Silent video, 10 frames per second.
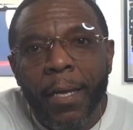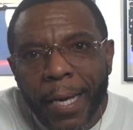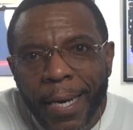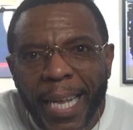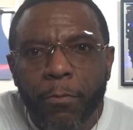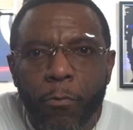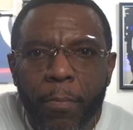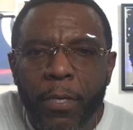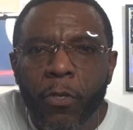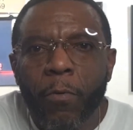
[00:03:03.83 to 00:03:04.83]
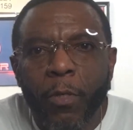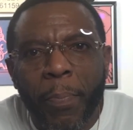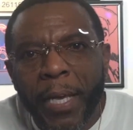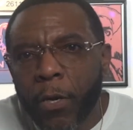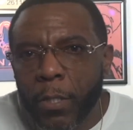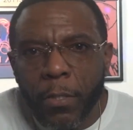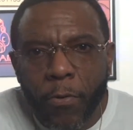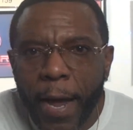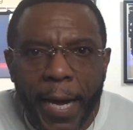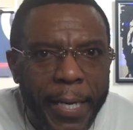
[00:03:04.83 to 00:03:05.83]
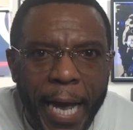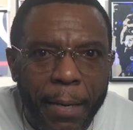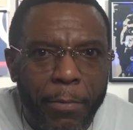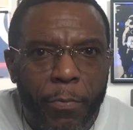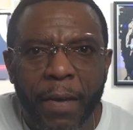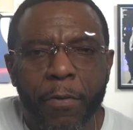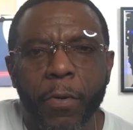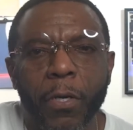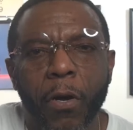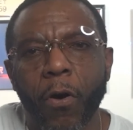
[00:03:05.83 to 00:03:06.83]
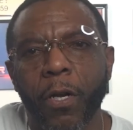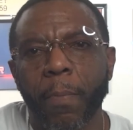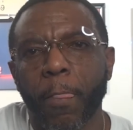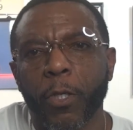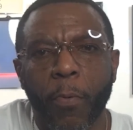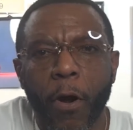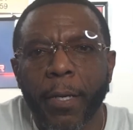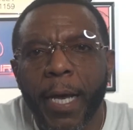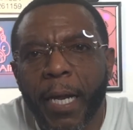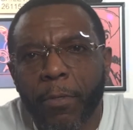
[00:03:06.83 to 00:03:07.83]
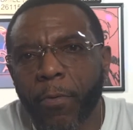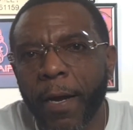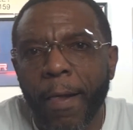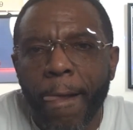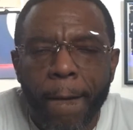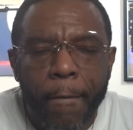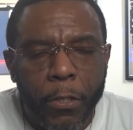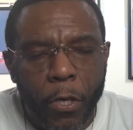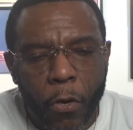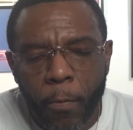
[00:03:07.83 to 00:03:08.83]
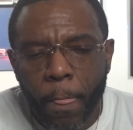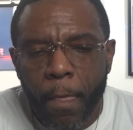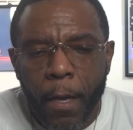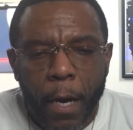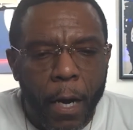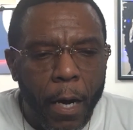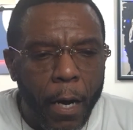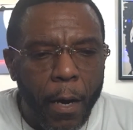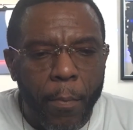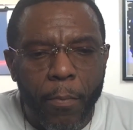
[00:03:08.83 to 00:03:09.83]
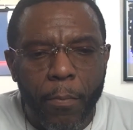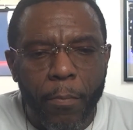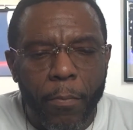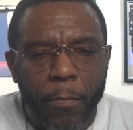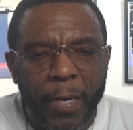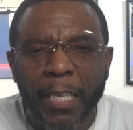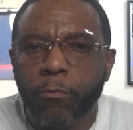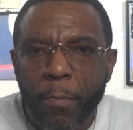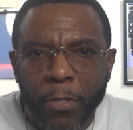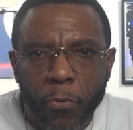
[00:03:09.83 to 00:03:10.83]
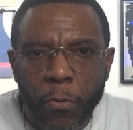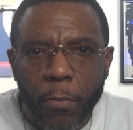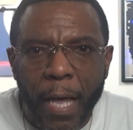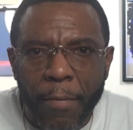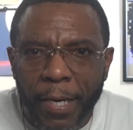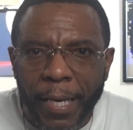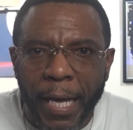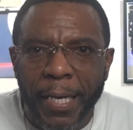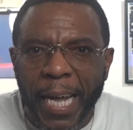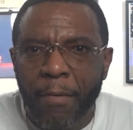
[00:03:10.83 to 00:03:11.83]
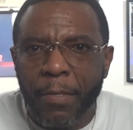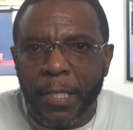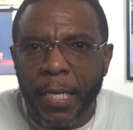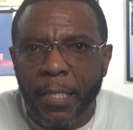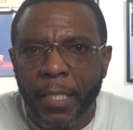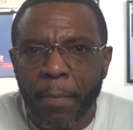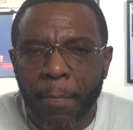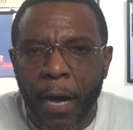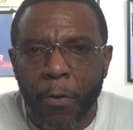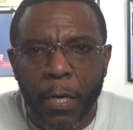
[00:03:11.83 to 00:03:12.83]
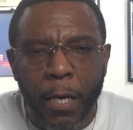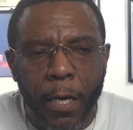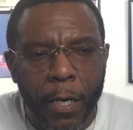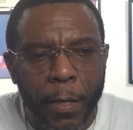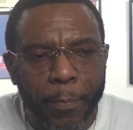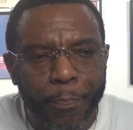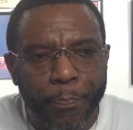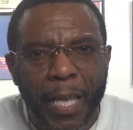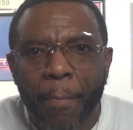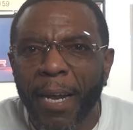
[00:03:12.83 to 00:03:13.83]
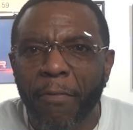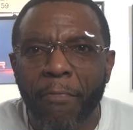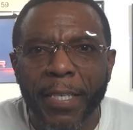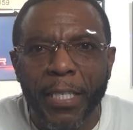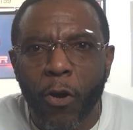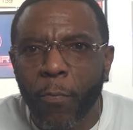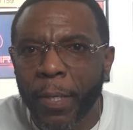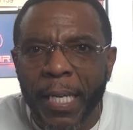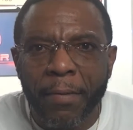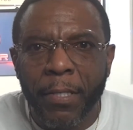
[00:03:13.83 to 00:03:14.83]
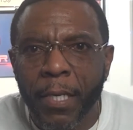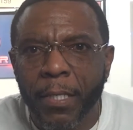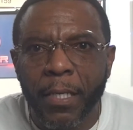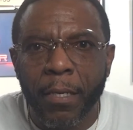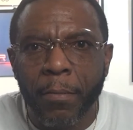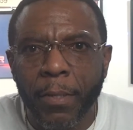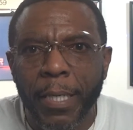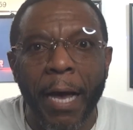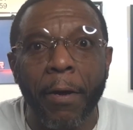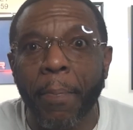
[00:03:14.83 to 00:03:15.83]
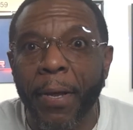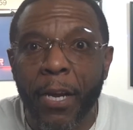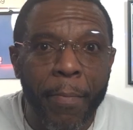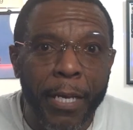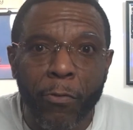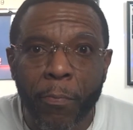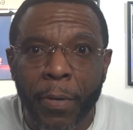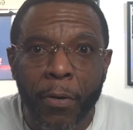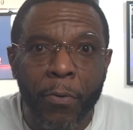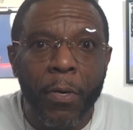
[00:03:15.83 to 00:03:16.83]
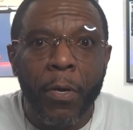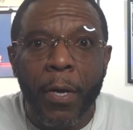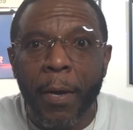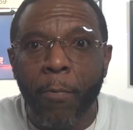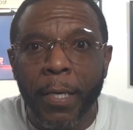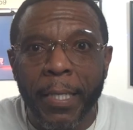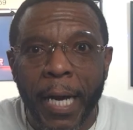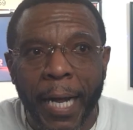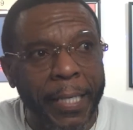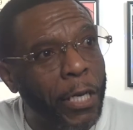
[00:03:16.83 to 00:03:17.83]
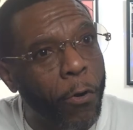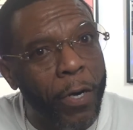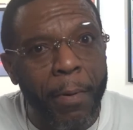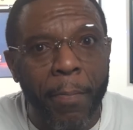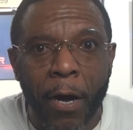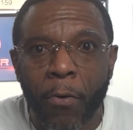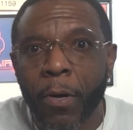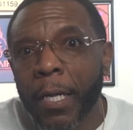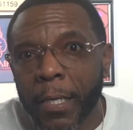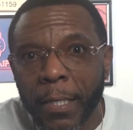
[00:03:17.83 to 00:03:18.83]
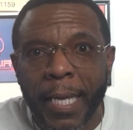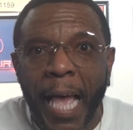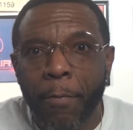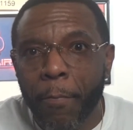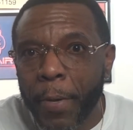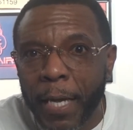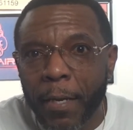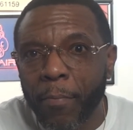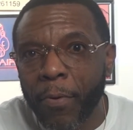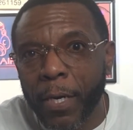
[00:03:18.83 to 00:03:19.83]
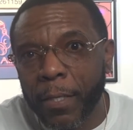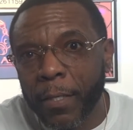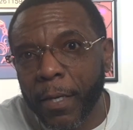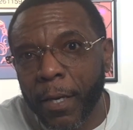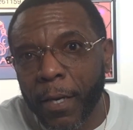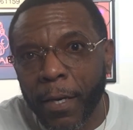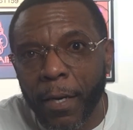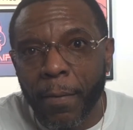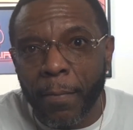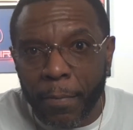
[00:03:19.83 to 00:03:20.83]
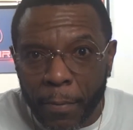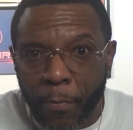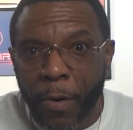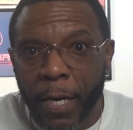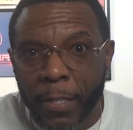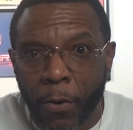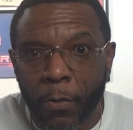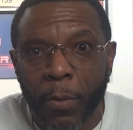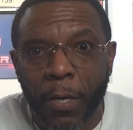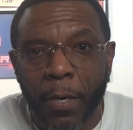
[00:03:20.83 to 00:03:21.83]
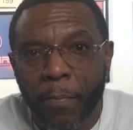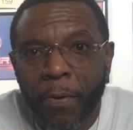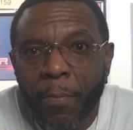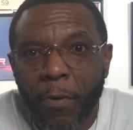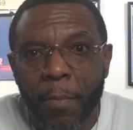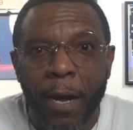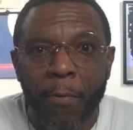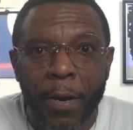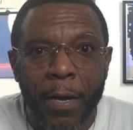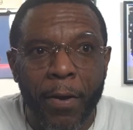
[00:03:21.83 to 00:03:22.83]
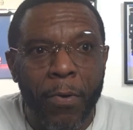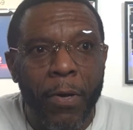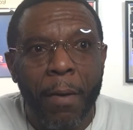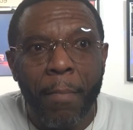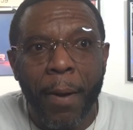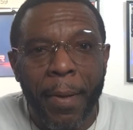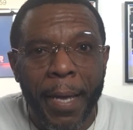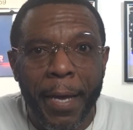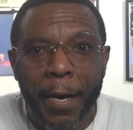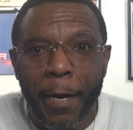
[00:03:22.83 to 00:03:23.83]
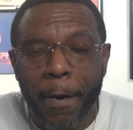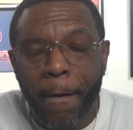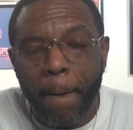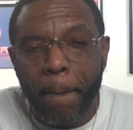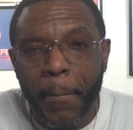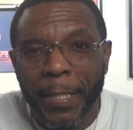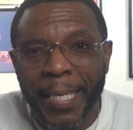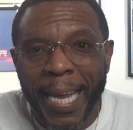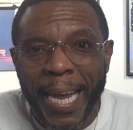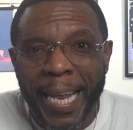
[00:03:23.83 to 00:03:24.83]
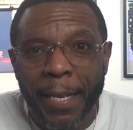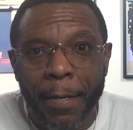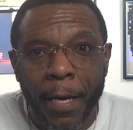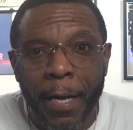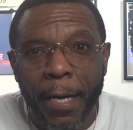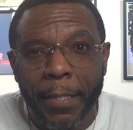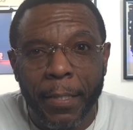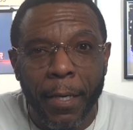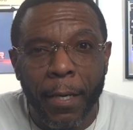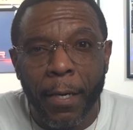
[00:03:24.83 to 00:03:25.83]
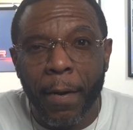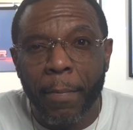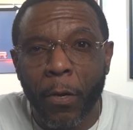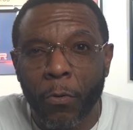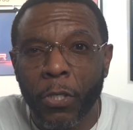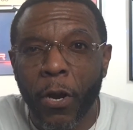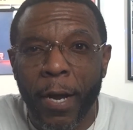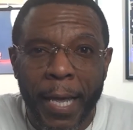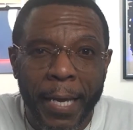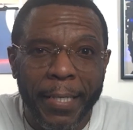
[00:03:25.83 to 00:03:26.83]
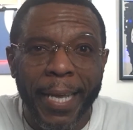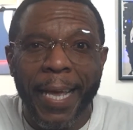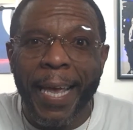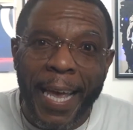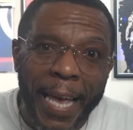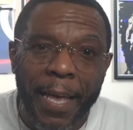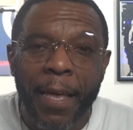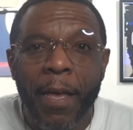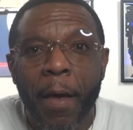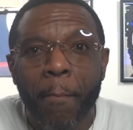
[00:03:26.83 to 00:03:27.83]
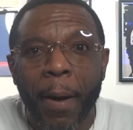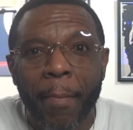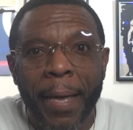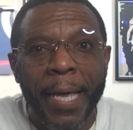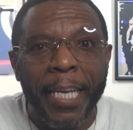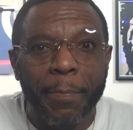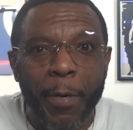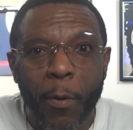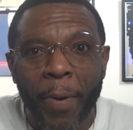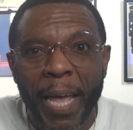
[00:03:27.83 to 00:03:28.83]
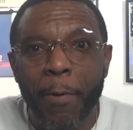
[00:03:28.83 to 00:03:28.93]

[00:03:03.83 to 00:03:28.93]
And that's what we were doing. We was building, cracking atoms, whatever you want to call them, sparking atoms, right? So um, that's what we was doing, having a lot of conversations about um, metaphysical belief systems, how the pyramids were built, and whatnot. I told him about the time with me and the brothers, um, the boy I told you, uh, Pretty Boy real my man um, Dean X, um, Notar X, and my man Ishmael Bay.